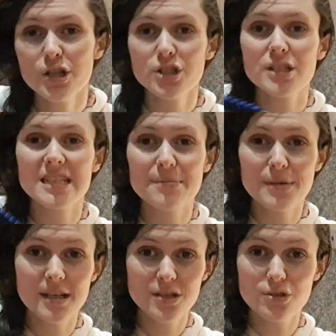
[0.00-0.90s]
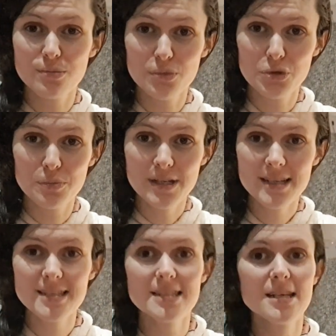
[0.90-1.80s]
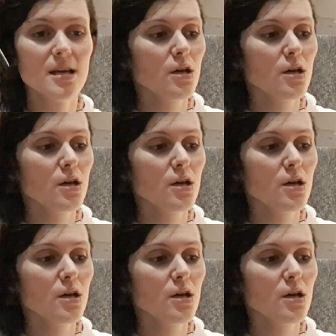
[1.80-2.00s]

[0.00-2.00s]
she sent me some more bits.